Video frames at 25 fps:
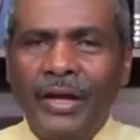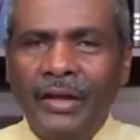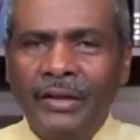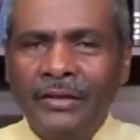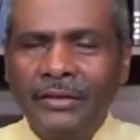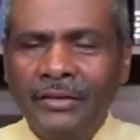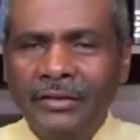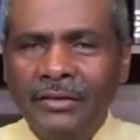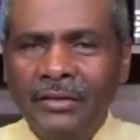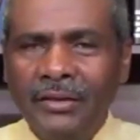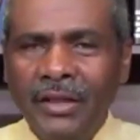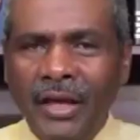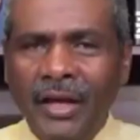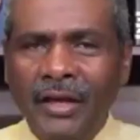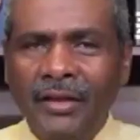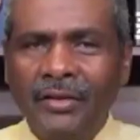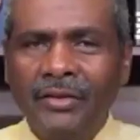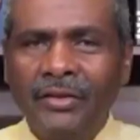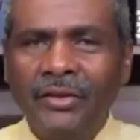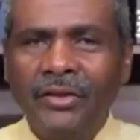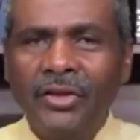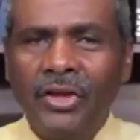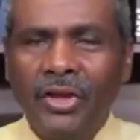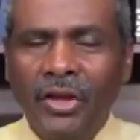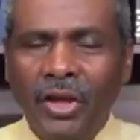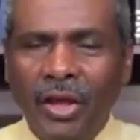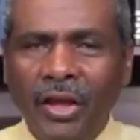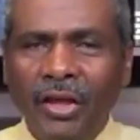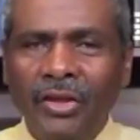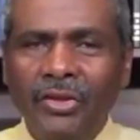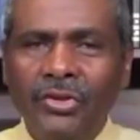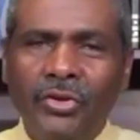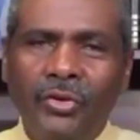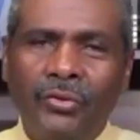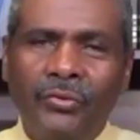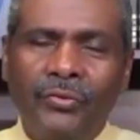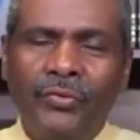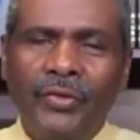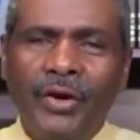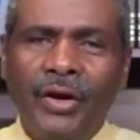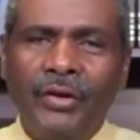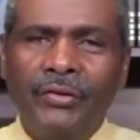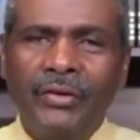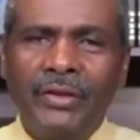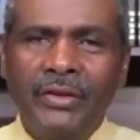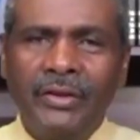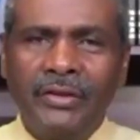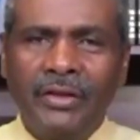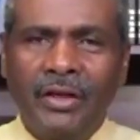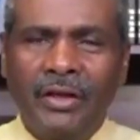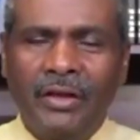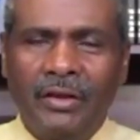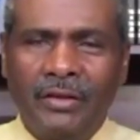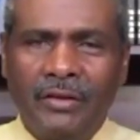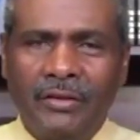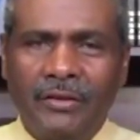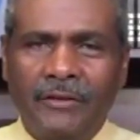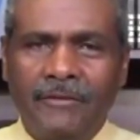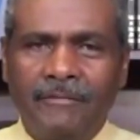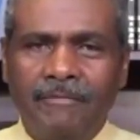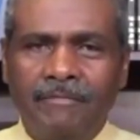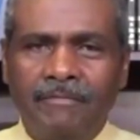and death in your very tongue.